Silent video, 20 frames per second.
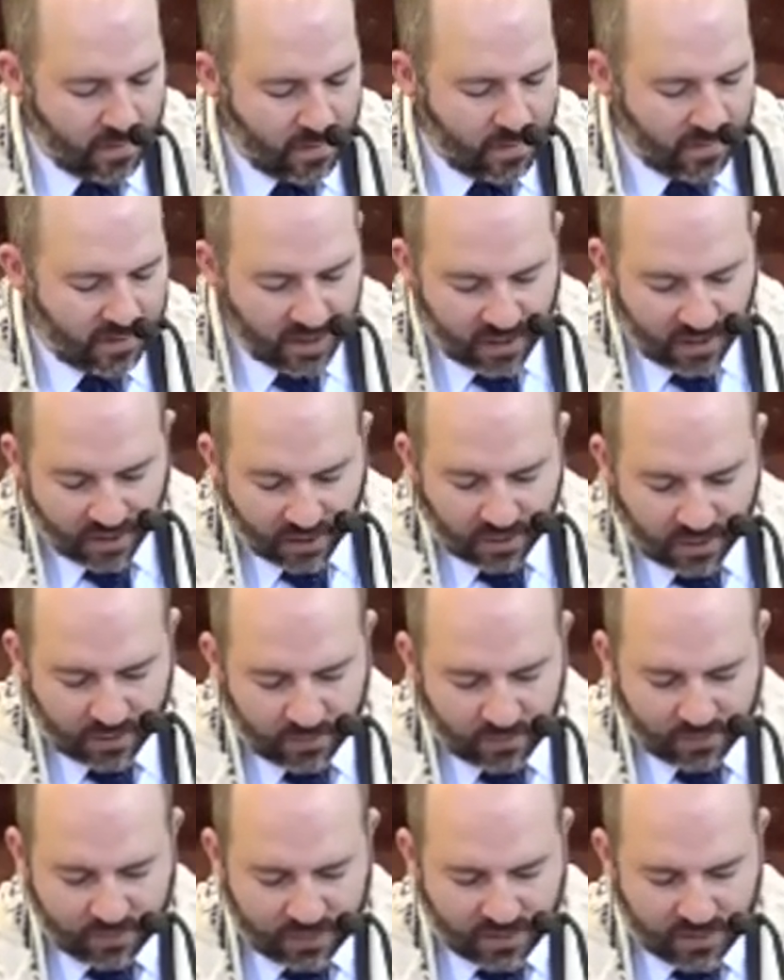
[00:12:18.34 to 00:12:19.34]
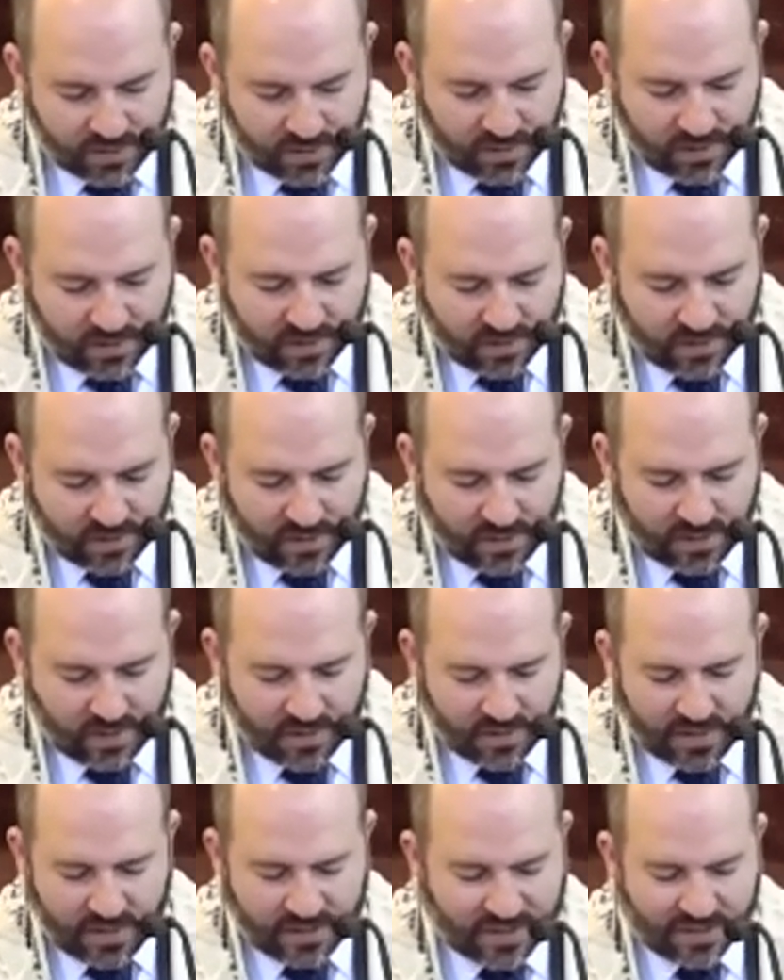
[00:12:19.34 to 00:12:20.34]
To conclude,
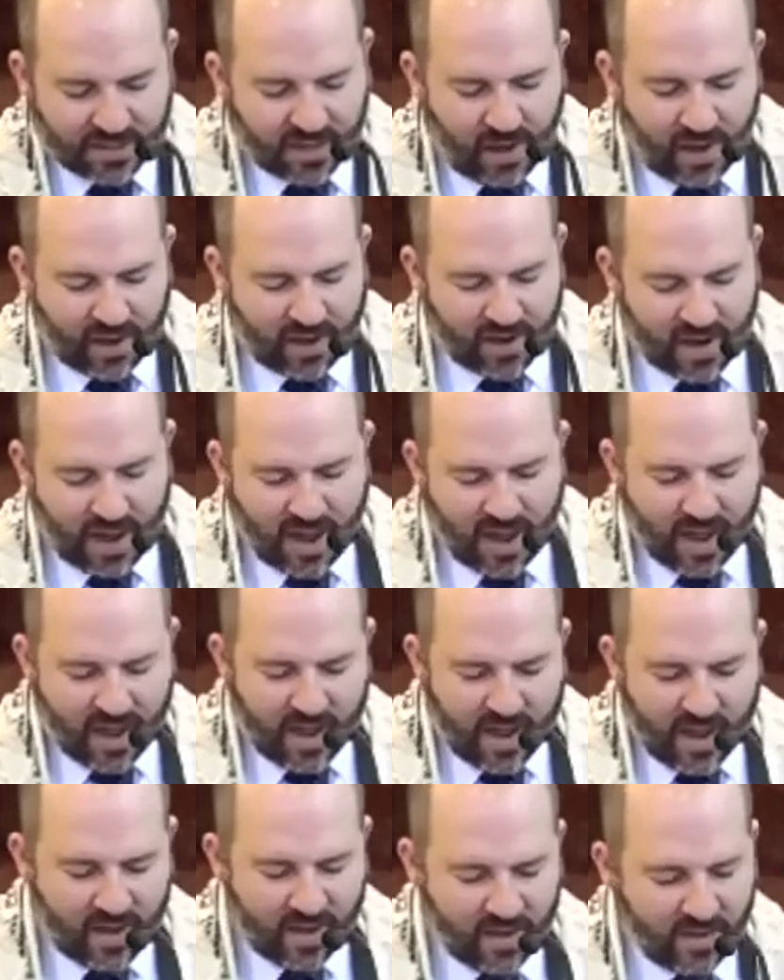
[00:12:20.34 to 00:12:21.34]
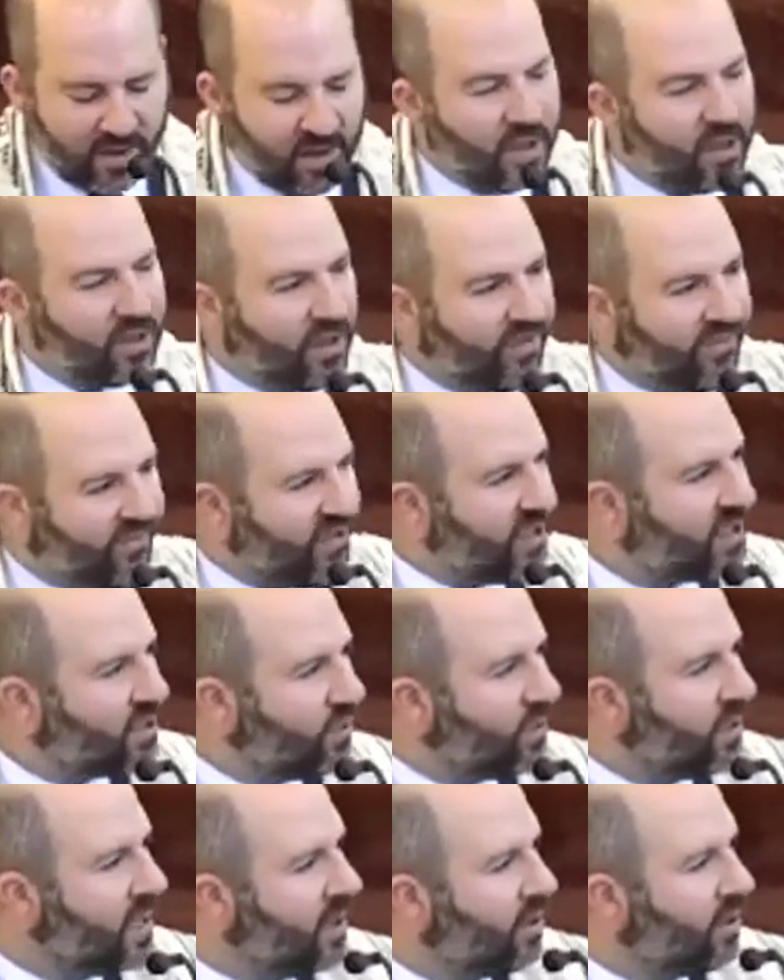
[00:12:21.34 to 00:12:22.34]
this is not the
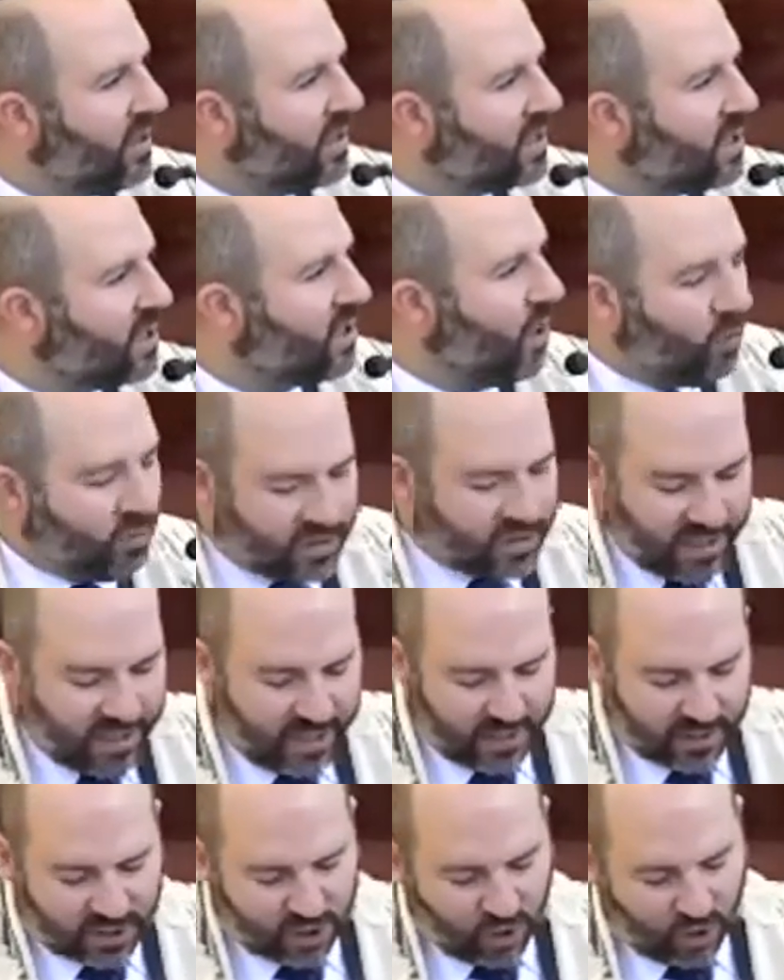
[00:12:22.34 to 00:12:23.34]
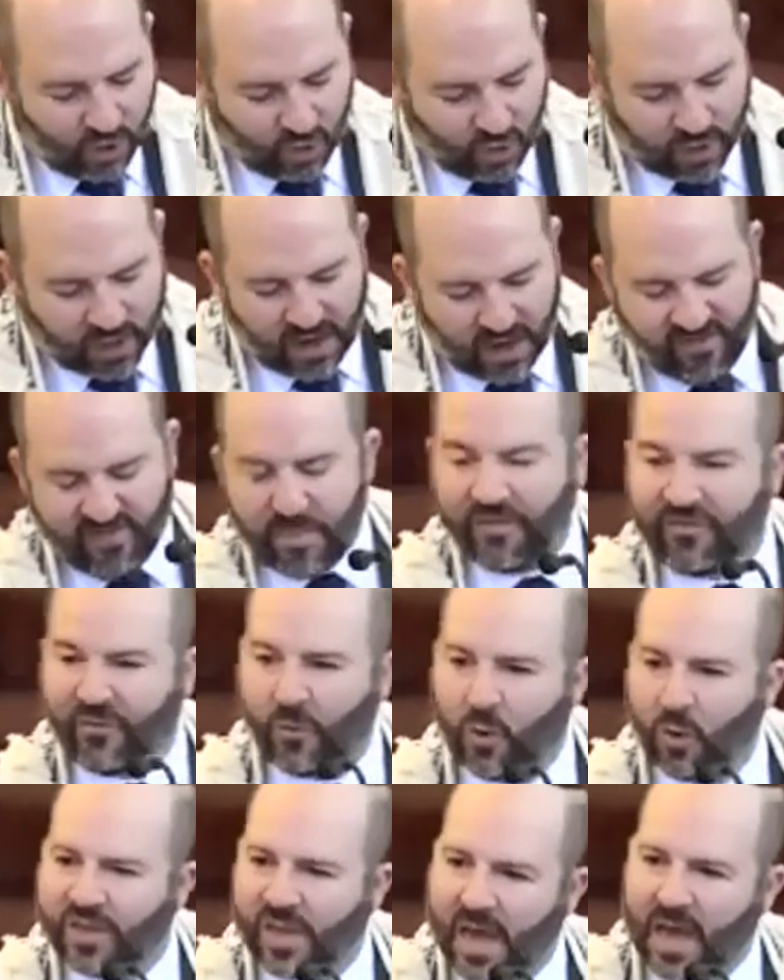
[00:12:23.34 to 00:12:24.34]
fiscal year is closing, so give
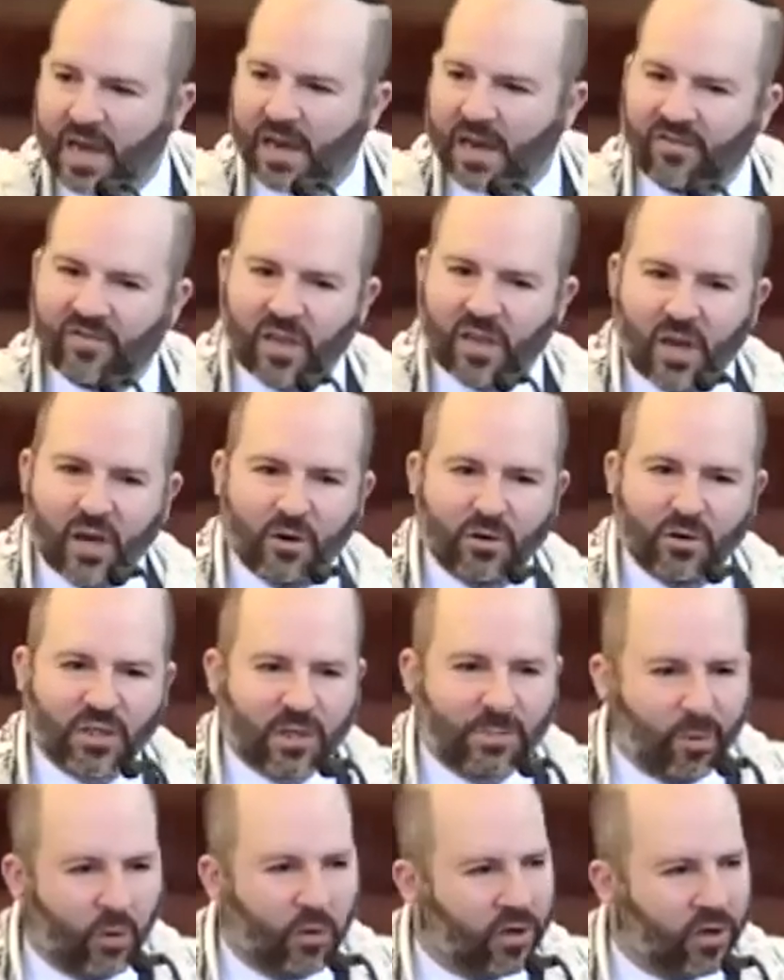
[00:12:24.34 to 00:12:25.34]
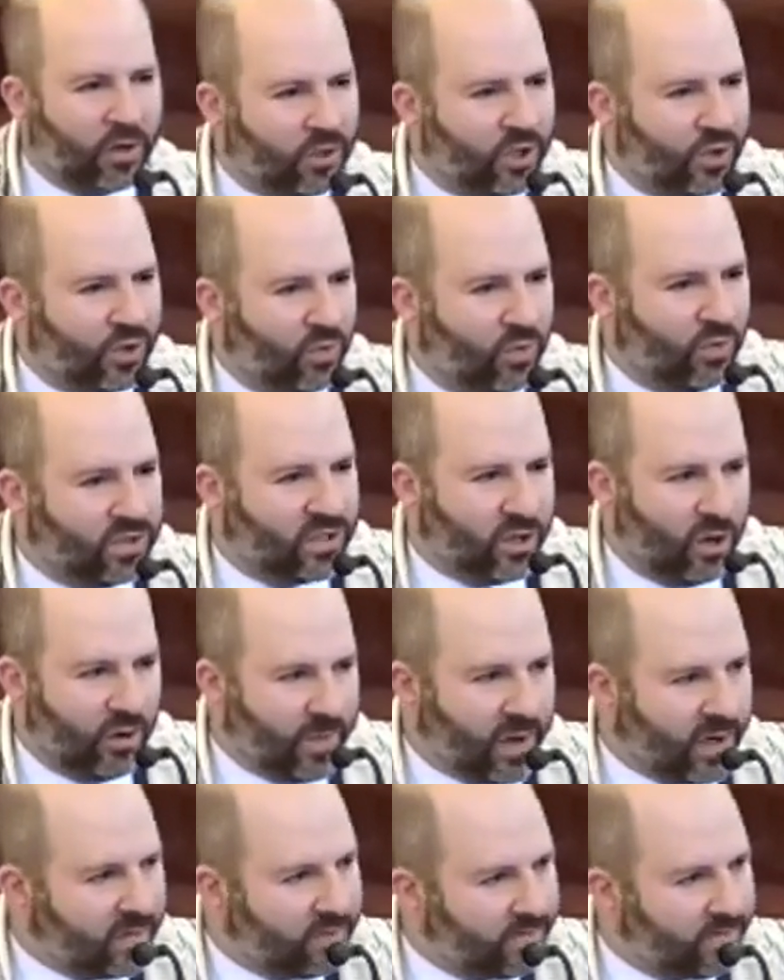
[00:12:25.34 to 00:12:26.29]
before the end of the year, support your shul sermon.